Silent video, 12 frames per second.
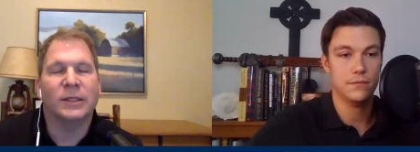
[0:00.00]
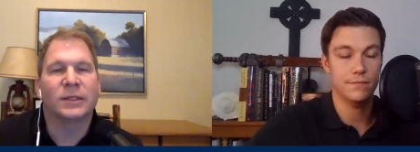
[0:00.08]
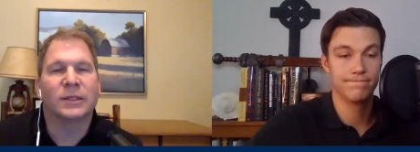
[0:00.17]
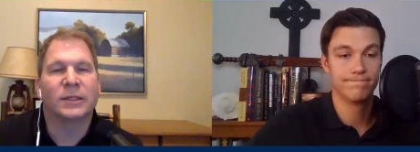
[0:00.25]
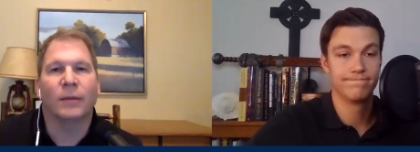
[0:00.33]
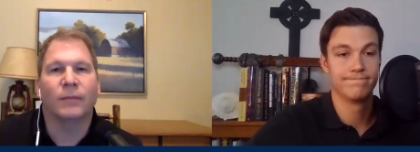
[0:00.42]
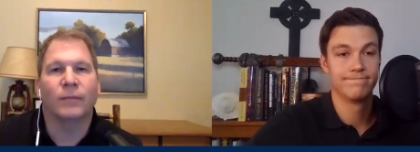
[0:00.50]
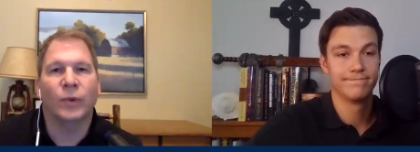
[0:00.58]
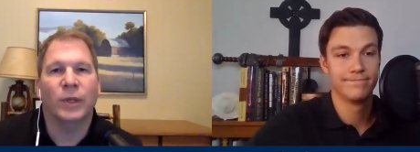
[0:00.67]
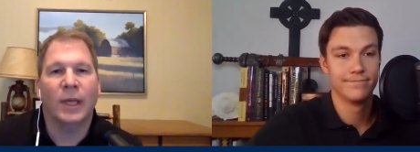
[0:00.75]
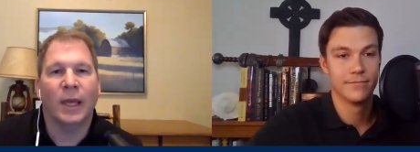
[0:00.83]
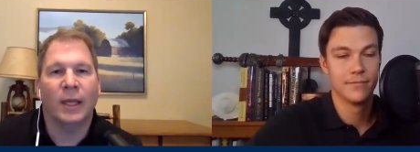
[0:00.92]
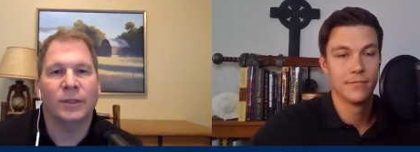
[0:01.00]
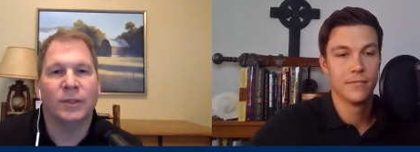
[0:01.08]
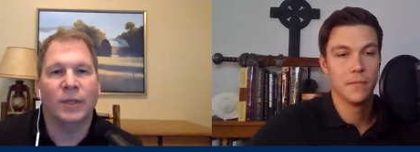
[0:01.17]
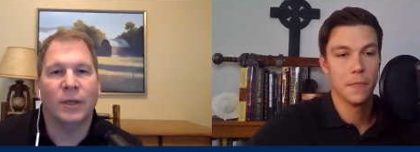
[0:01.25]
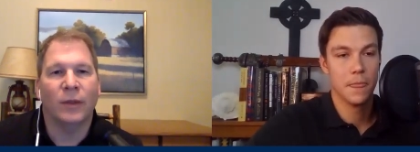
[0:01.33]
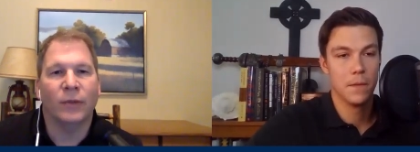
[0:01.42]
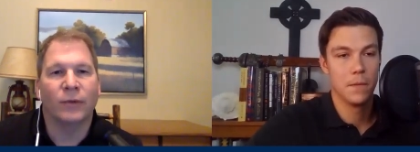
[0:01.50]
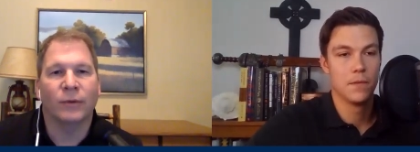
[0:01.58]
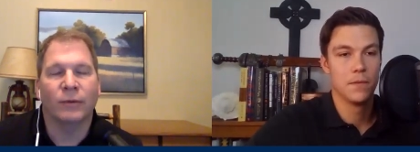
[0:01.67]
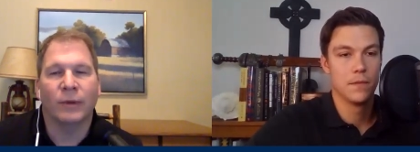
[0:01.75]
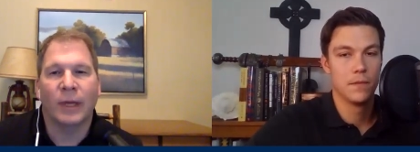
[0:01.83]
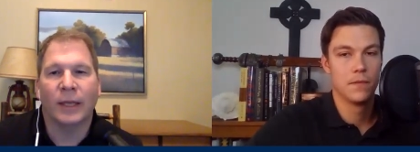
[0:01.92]
Speaker 1: um, we had
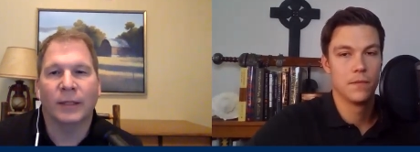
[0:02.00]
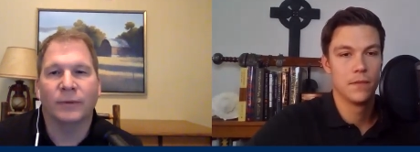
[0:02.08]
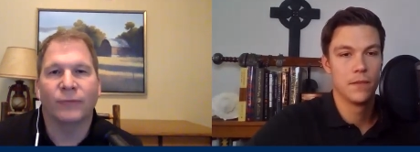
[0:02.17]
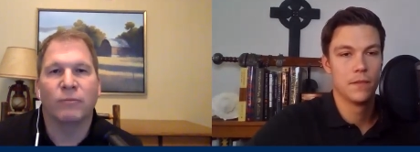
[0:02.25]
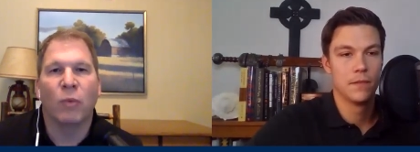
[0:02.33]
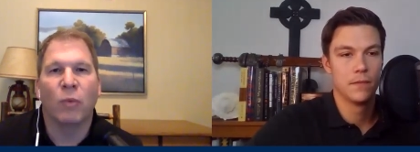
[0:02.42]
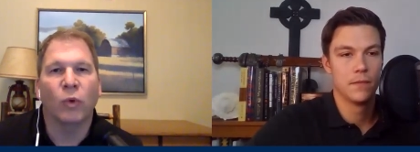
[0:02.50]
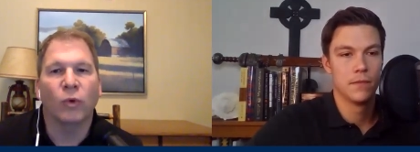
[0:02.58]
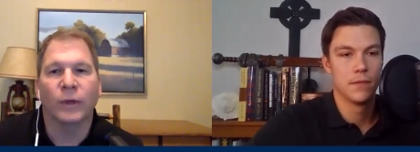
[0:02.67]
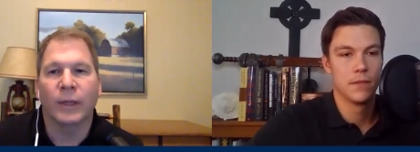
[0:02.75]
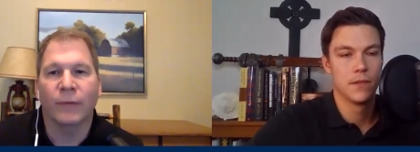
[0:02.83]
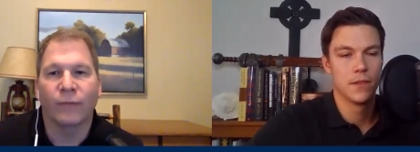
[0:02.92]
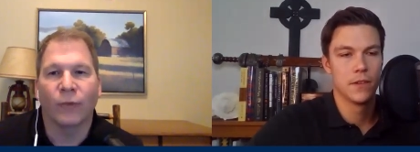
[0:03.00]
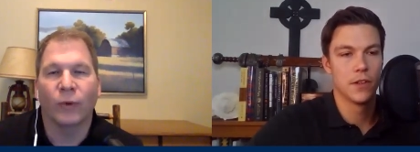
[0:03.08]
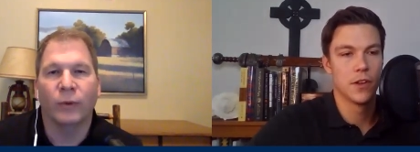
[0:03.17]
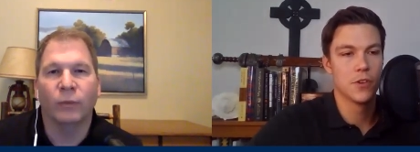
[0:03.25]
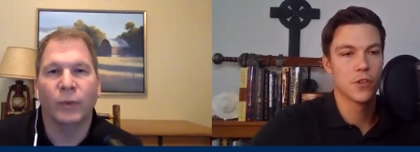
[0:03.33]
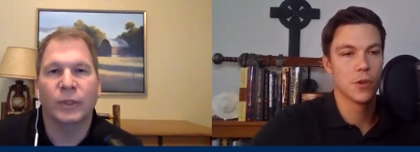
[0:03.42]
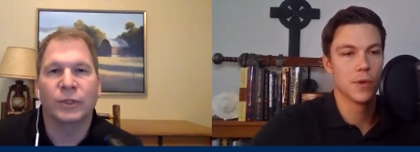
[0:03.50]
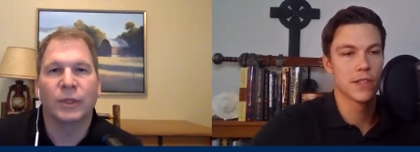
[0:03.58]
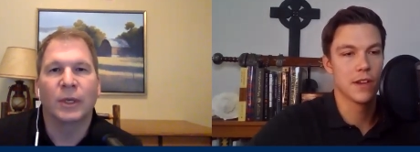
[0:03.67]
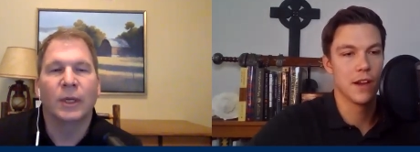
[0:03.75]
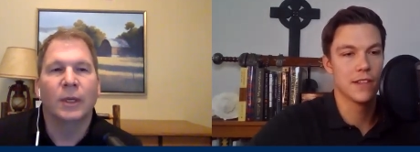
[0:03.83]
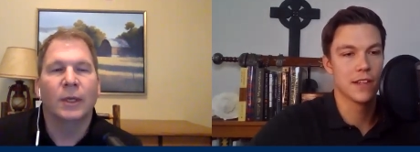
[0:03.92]
another act of moral evil in Kenosha,
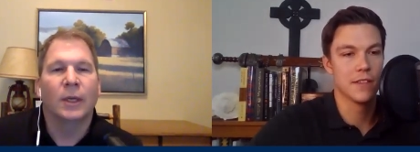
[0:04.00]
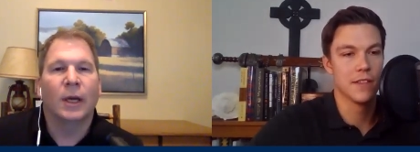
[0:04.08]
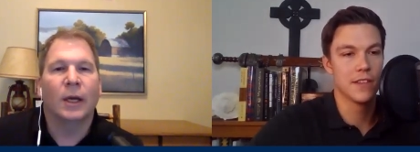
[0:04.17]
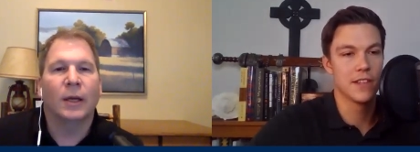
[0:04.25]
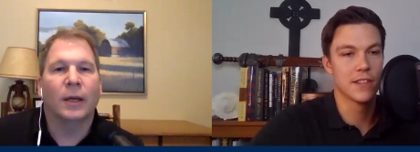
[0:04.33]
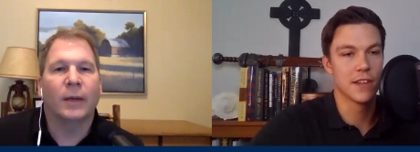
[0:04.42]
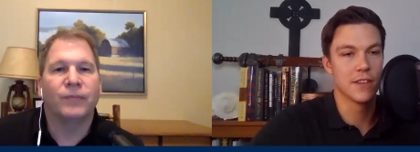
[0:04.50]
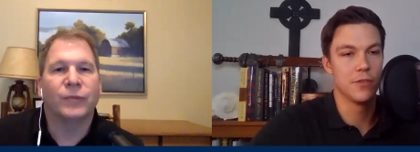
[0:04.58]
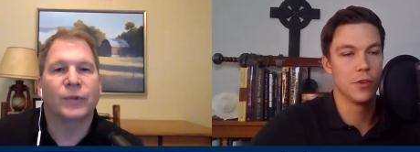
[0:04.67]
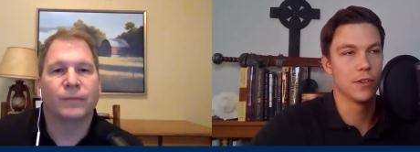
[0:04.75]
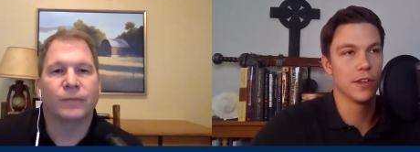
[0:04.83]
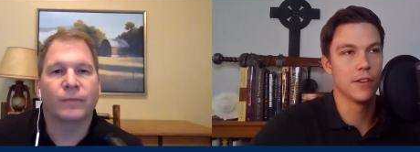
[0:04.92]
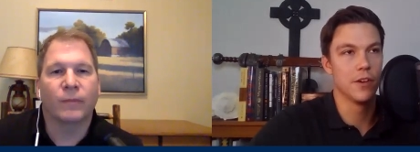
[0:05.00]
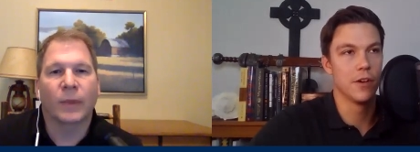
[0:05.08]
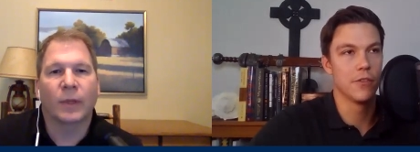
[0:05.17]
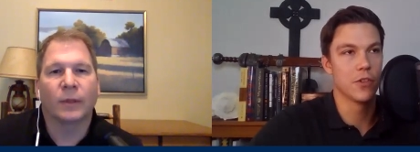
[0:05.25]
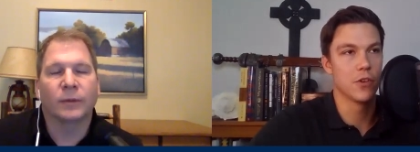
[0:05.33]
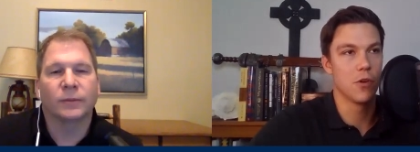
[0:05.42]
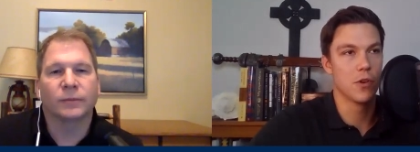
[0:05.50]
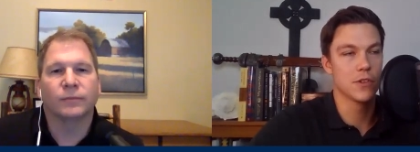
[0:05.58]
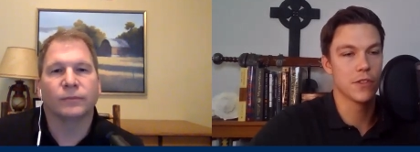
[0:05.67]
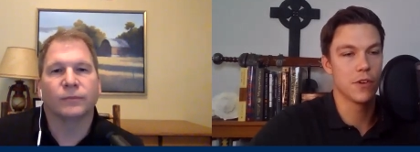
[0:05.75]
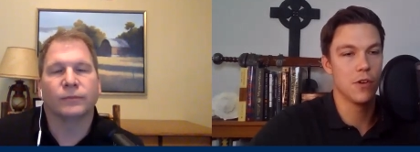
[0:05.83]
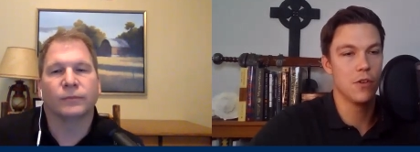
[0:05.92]
Speaker 2: which, Wisconsin. This has unfolded over the
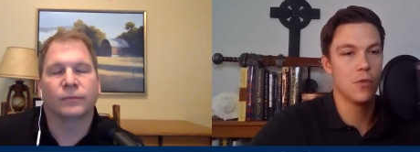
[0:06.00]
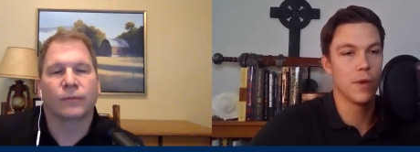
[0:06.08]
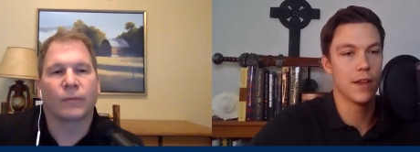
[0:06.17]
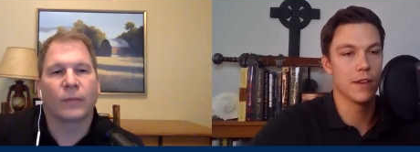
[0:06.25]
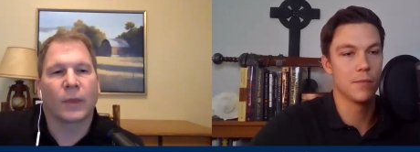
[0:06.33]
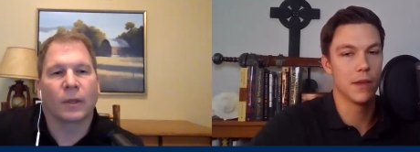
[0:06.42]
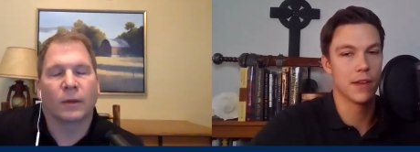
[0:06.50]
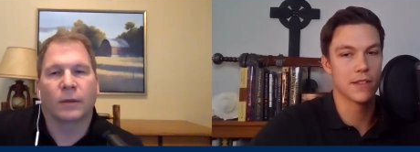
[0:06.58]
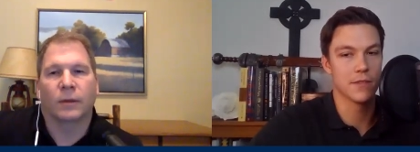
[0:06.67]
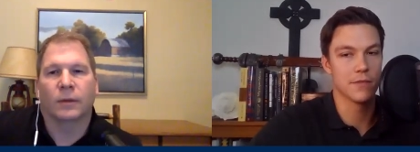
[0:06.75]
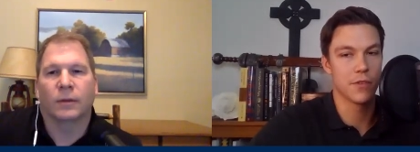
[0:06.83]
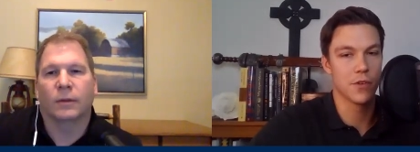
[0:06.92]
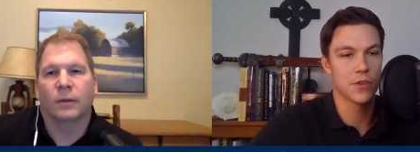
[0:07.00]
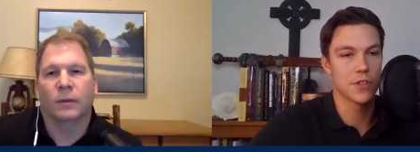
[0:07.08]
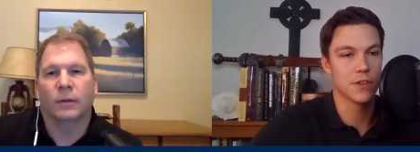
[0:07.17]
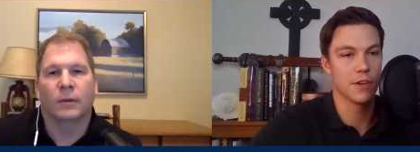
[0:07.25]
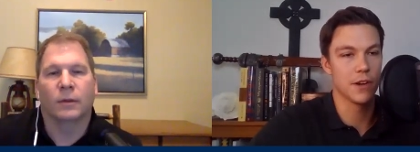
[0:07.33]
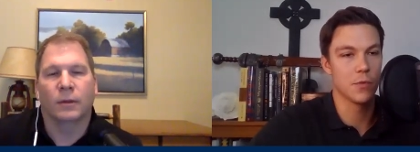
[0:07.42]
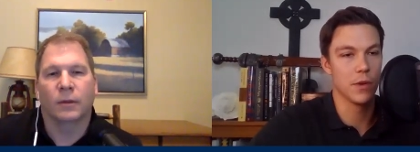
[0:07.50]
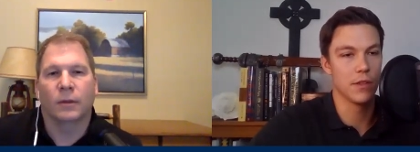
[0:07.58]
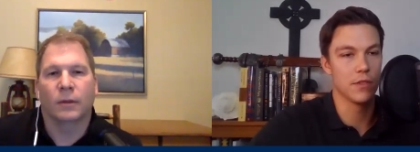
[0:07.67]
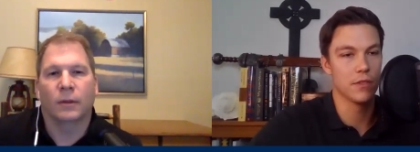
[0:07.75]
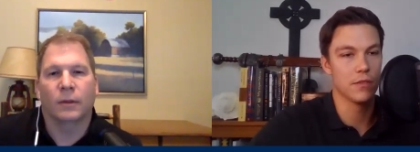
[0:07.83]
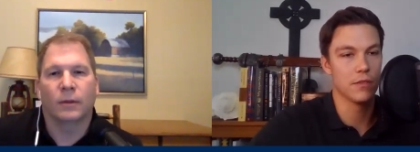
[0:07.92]
course of the whole week because it first started
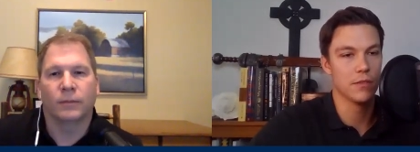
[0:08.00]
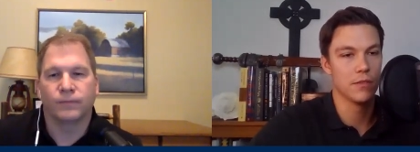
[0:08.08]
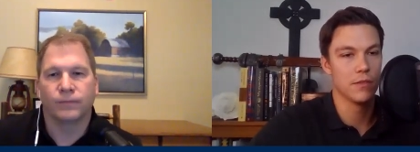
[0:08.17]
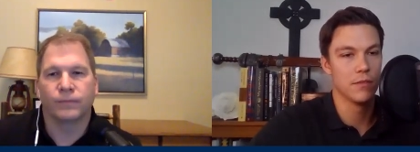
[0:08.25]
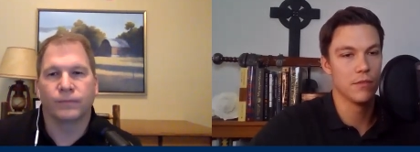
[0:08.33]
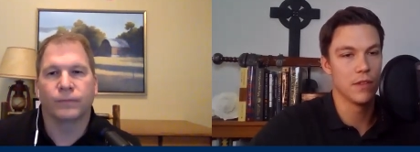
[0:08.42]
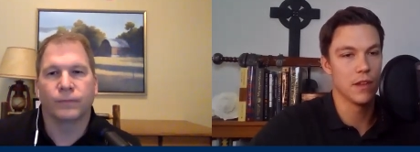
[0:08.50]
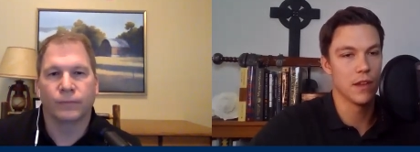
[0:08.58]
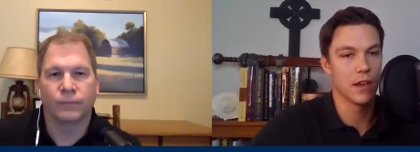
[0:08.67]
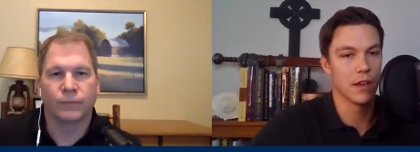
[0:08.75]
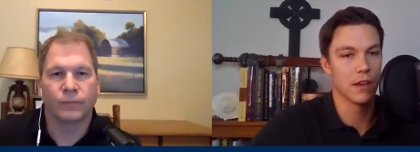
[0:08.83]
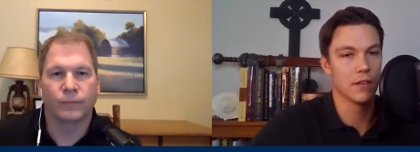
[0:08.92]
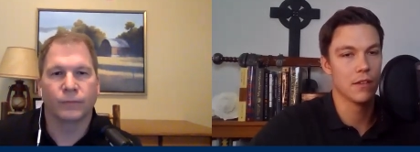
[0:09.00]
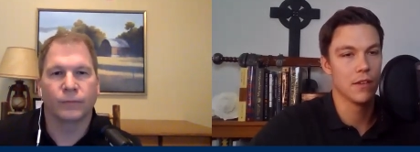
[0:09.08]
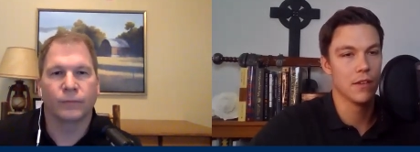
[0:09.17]
with the uh,